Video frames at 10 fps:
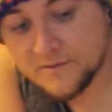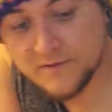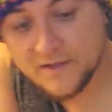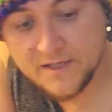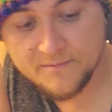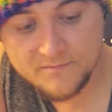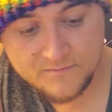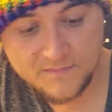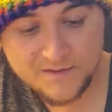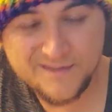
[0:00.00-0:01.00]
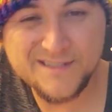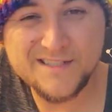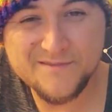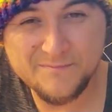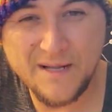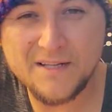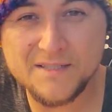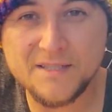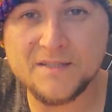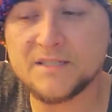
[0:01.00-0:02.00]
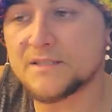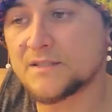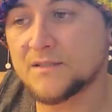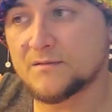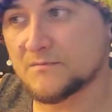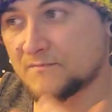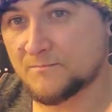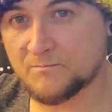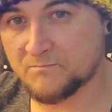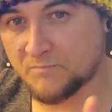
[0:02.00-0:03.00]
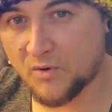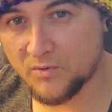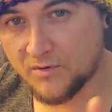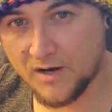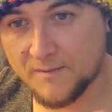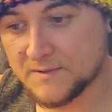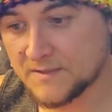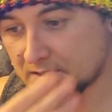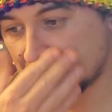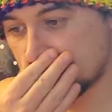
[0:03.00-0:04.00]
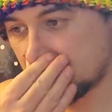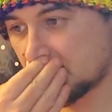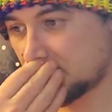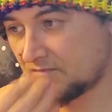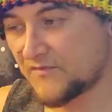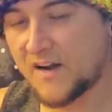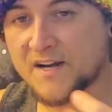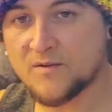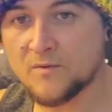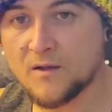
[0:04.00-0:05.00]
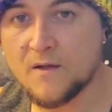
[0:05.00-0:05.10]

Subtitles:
a flame. It's balancing these polar opposites, finding